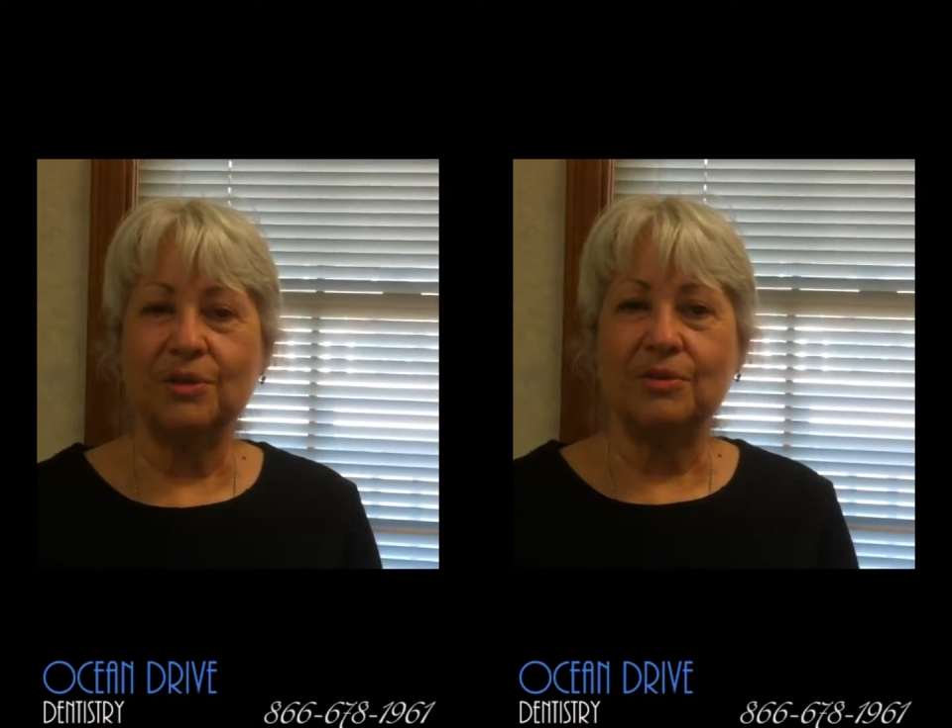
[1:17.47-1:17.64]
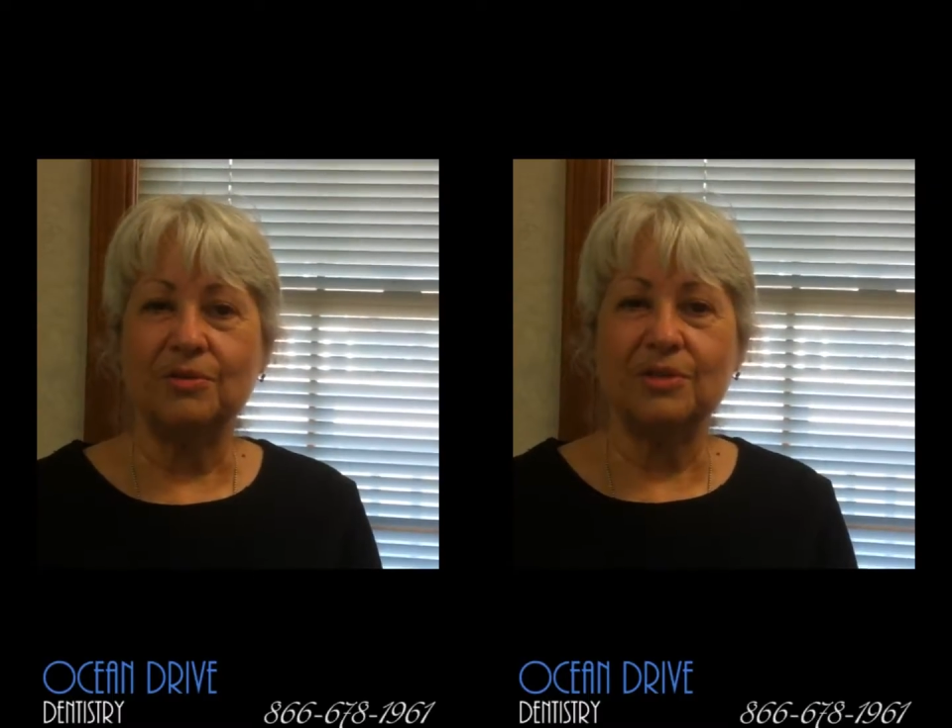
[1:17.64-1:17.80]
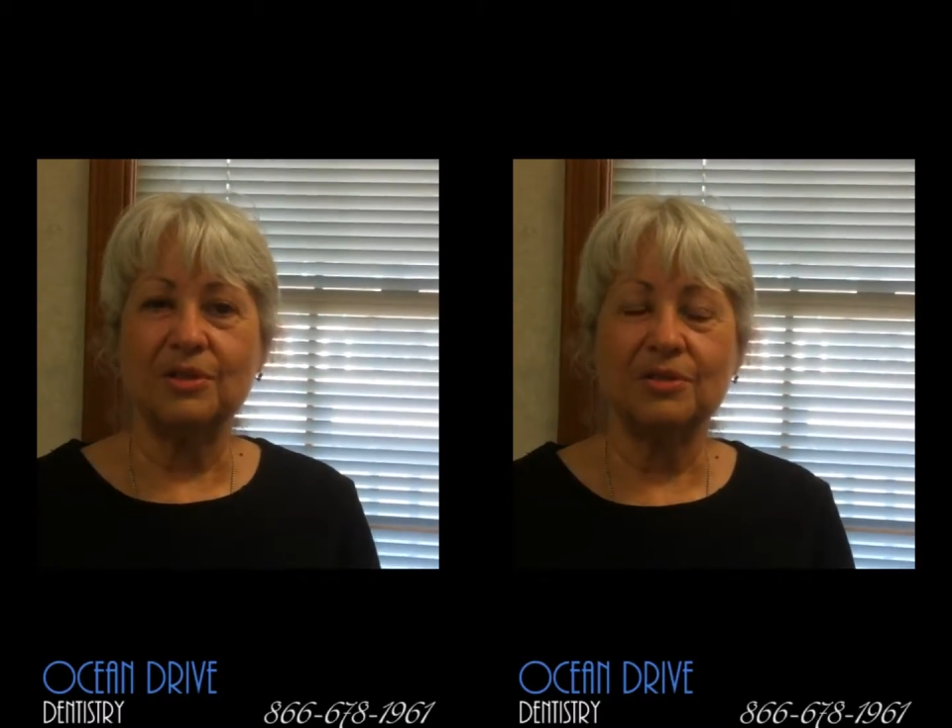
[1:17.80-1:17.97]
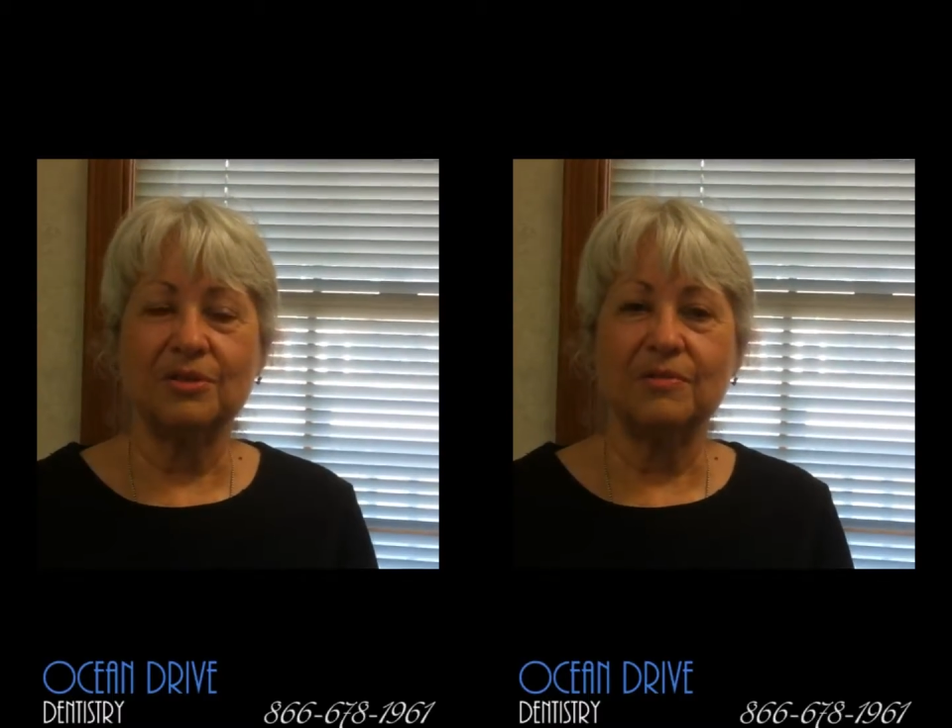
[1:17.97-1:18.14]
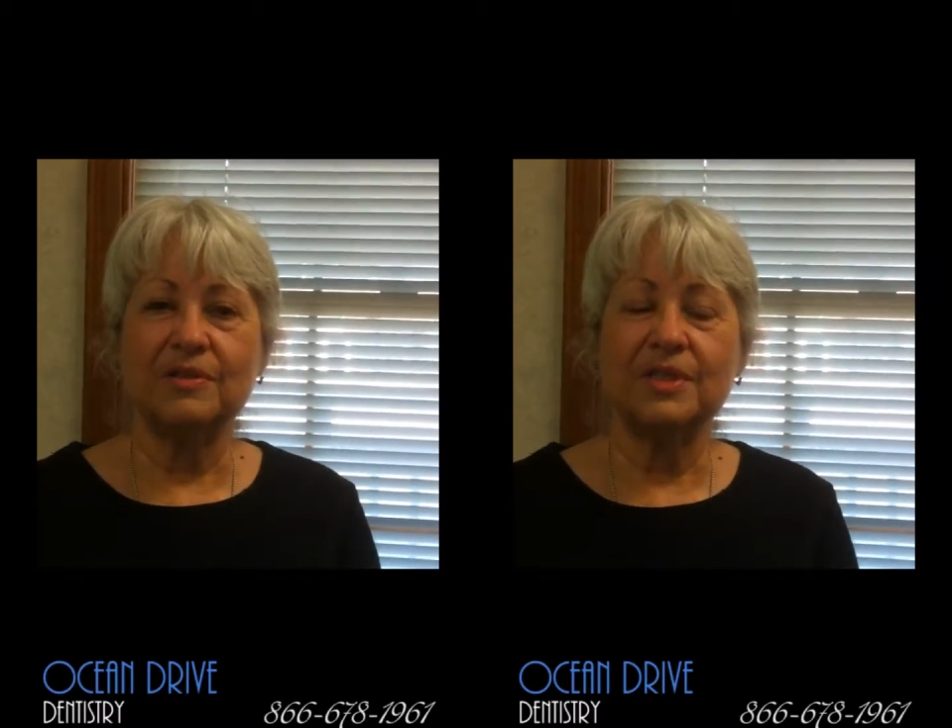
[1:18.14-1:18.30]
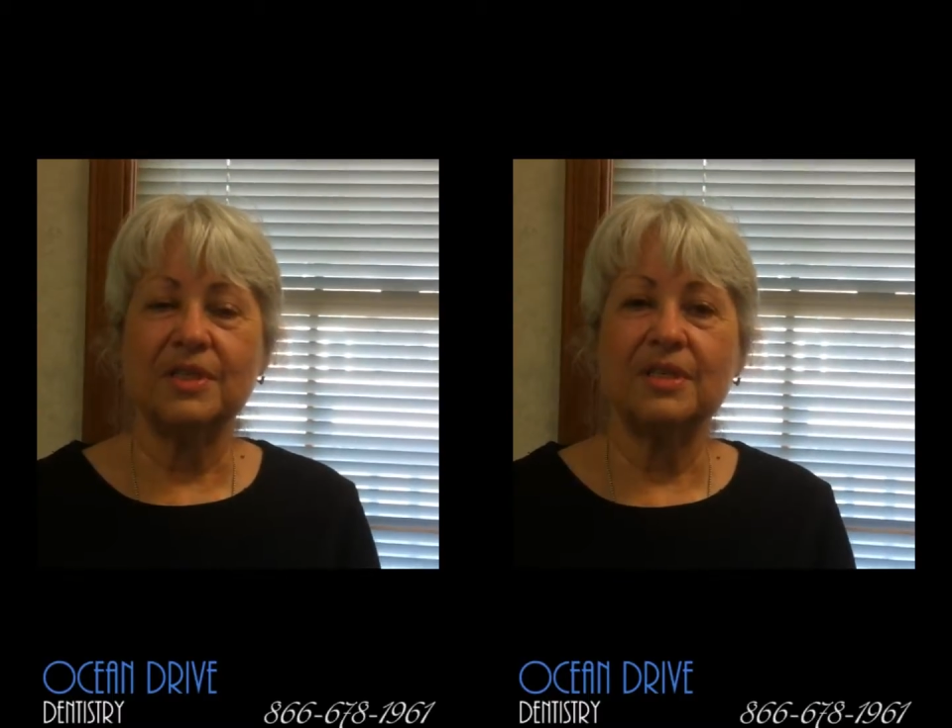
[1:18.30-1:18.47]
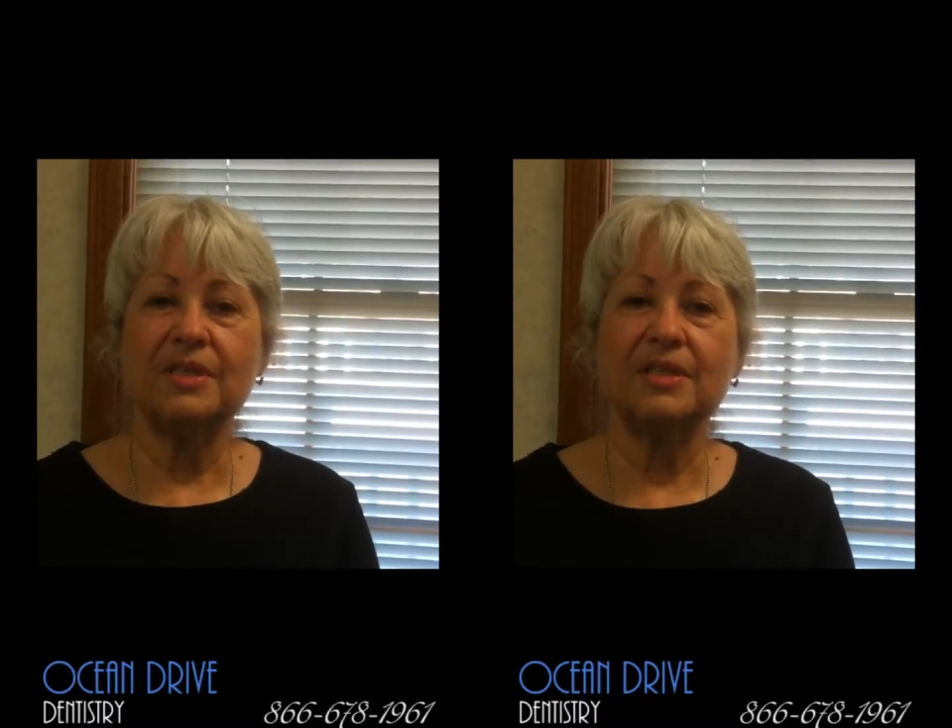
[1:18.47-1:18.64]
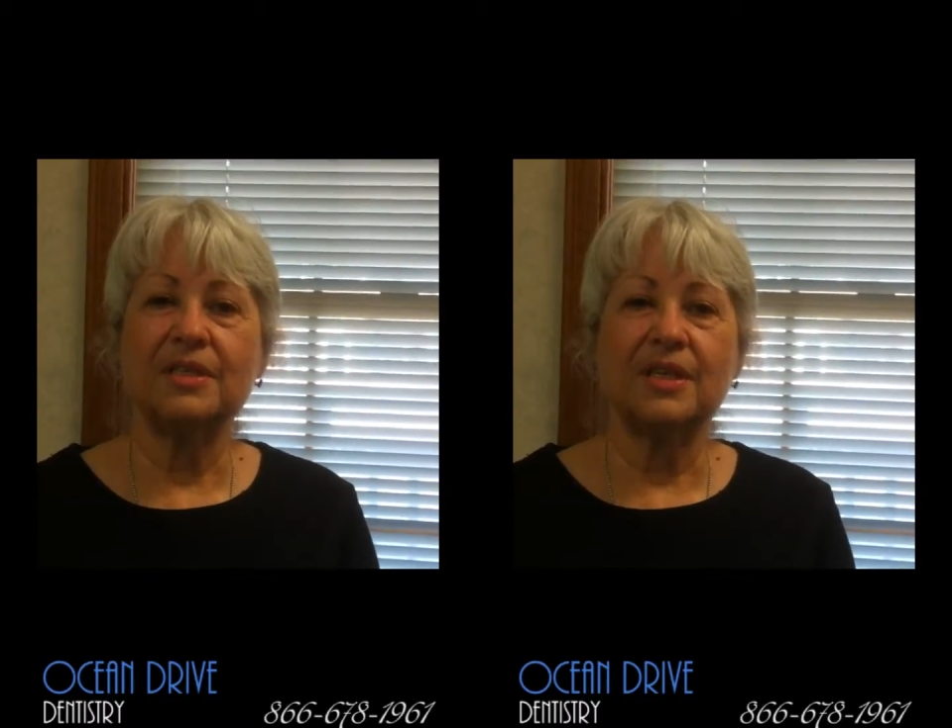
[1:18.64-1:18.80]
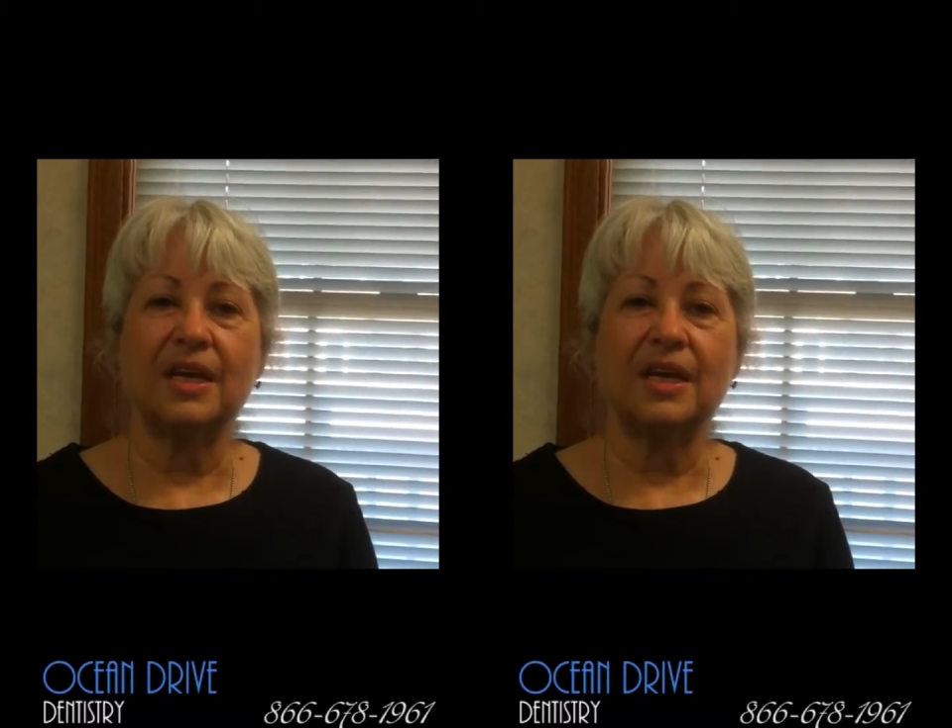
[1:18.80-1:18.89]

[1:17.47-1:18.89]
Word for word: use the services.